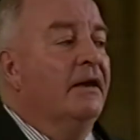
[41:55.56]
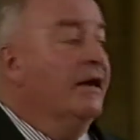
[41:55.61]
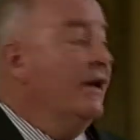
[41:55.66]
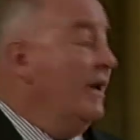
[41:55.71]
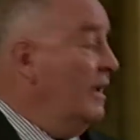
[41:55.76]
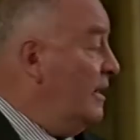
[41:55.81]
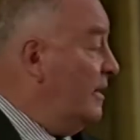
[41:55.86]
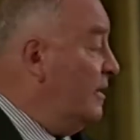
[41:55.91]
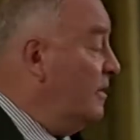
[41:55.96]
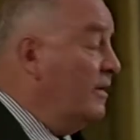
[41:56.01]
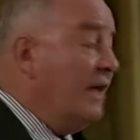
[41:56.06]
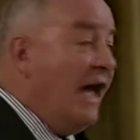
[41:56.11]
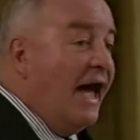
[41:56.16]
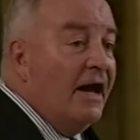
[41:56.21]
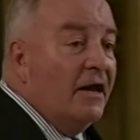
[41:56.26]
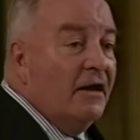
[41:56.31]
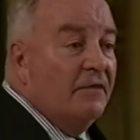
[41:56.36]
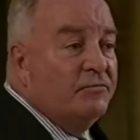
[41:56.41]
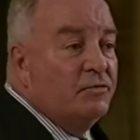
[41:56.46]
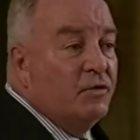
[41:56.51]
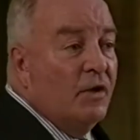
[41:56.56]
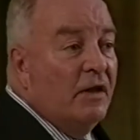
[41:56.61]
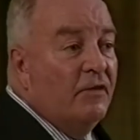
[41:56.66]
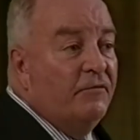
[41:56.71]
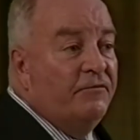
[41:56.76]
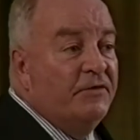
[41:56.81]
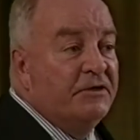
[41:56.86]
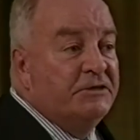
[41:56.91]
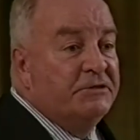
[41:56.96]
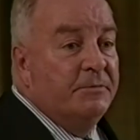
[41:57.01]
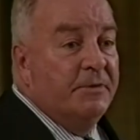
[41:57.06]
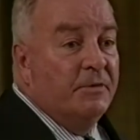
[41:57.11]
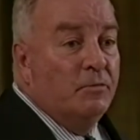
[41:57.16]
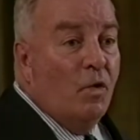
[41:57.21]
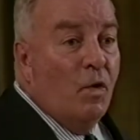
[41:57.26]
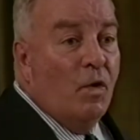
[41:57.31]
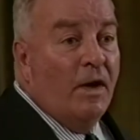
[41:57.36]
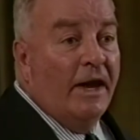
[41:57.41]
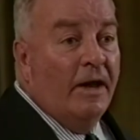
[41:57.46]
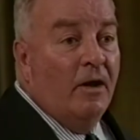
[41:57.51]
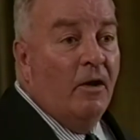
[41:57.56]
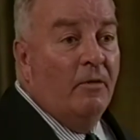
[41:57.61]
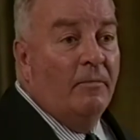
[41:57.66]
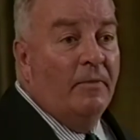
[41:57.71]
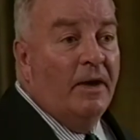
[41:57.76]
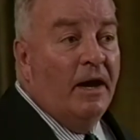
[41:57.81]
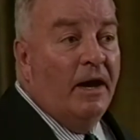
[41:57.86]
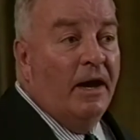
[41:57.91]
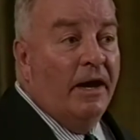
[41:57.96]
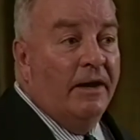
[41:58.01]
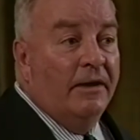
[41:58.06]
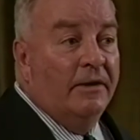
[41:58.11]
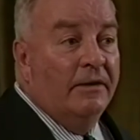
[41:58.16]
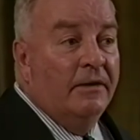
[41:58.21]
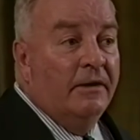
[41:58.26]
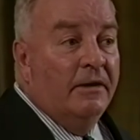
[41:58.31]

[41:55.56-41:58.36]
He had a little gaggle of 12 fishermen walking along behind,